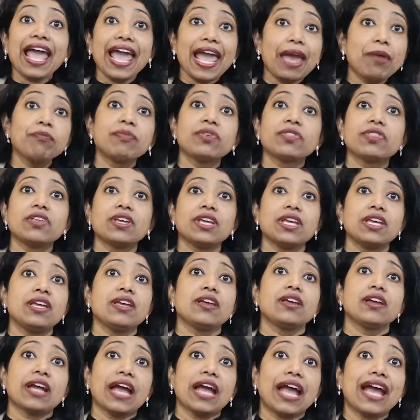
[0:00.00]
empathy,
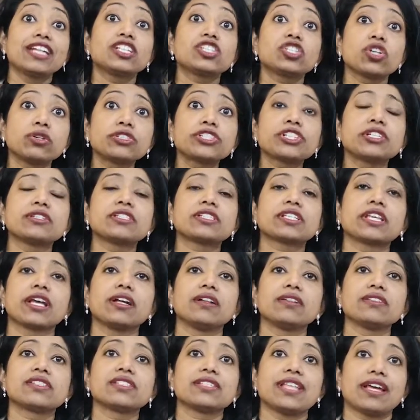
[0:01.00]
and social
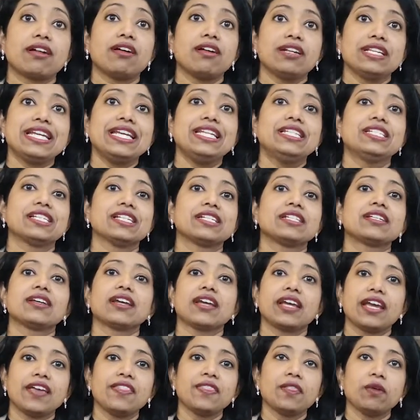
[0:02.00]
skills that are needed
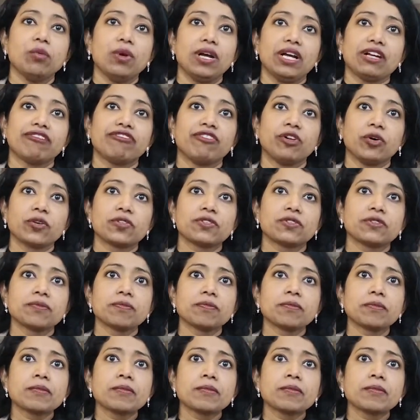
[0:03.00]
in the workforce.